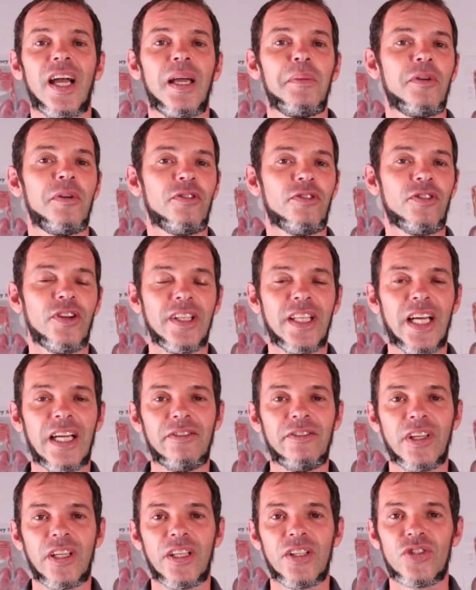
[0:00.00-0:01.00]
I'm a
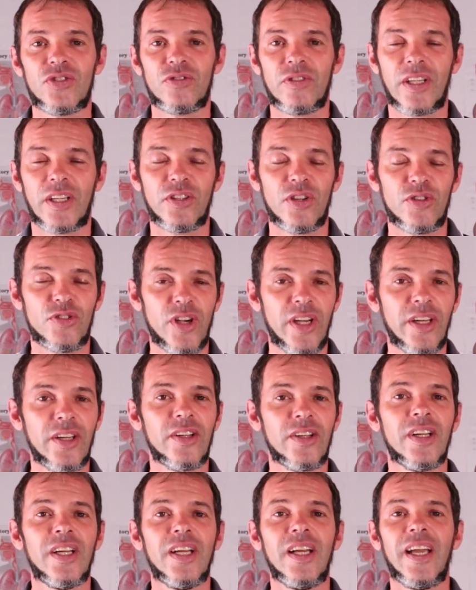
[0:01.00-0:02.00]
freediving instructor
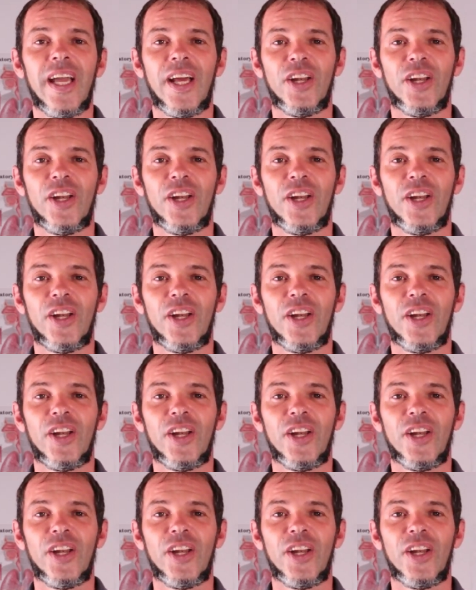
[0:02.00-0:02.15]
trainer,